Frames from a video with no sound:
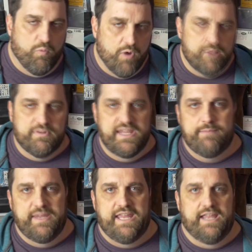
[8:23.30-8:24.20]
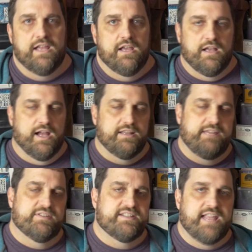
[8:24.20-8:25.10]
what would they be? Uh,
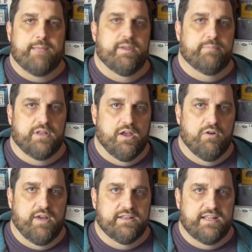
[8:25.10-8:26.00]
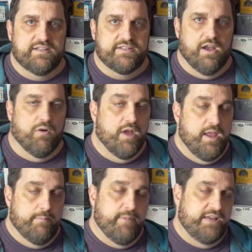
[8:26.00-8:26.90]
leave us a comment below and let us know.
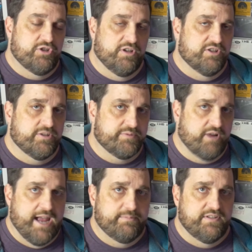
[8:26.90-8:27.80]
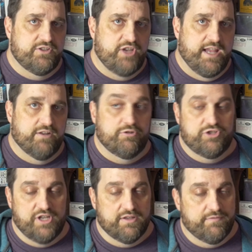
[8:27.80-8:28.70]
Make sure you subscribe to the channel,
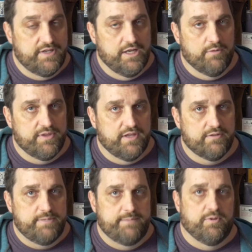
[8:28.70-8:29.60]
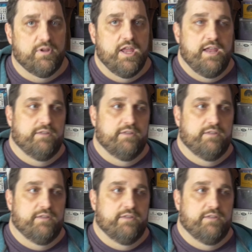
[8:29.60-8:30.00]
share the video with other people.